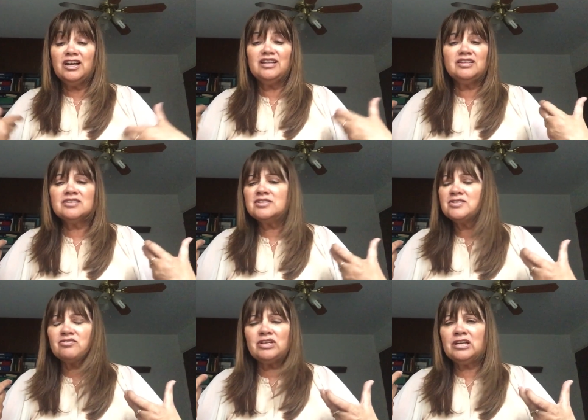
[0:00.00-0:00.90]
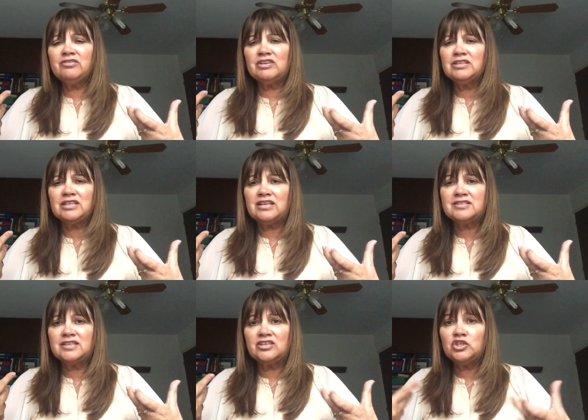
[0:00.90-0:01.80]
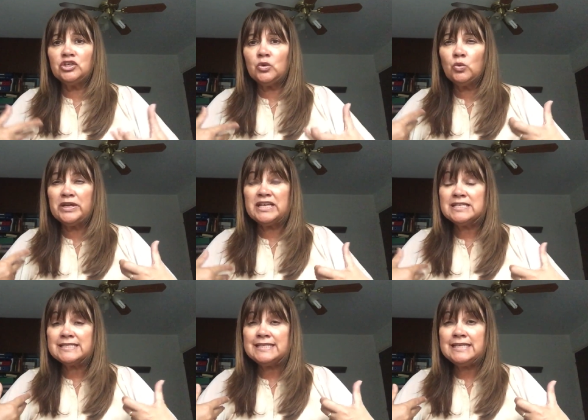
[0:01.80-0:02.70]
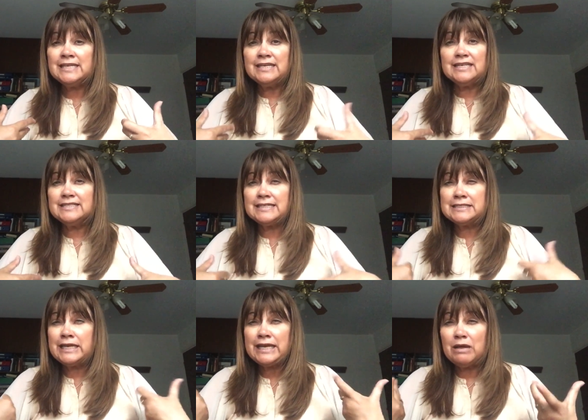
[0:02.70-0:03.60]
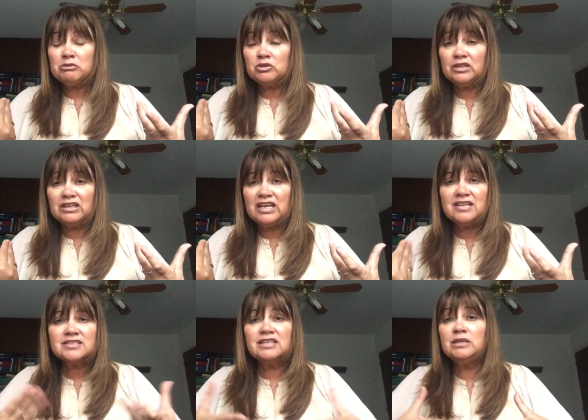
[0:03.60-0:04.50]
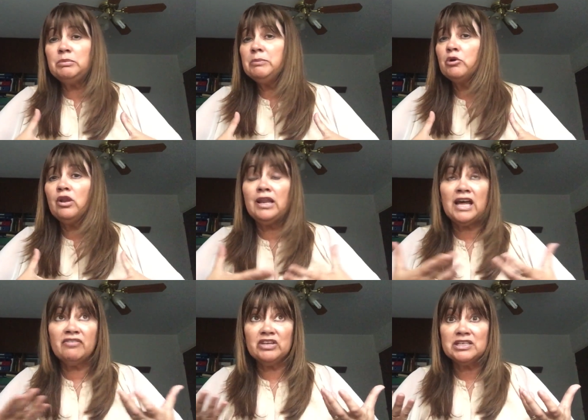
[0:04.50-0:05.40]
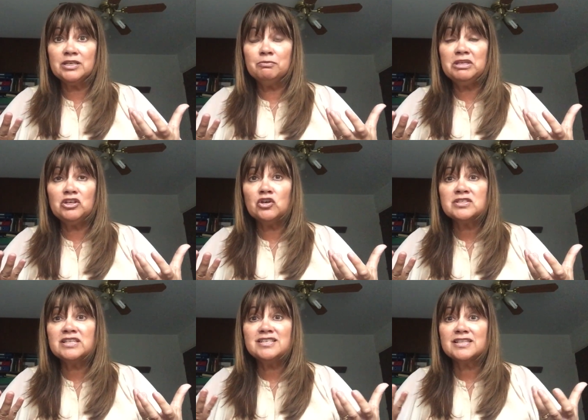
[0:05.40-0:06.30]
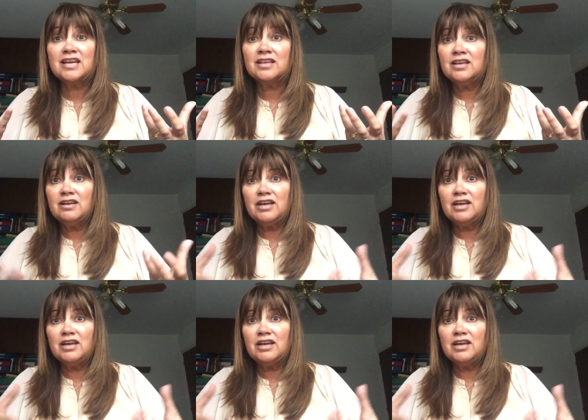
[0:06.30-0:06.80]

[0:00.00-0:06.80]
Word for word: and that is really fantastic you know what i see is that i come to the class and the people love it because they said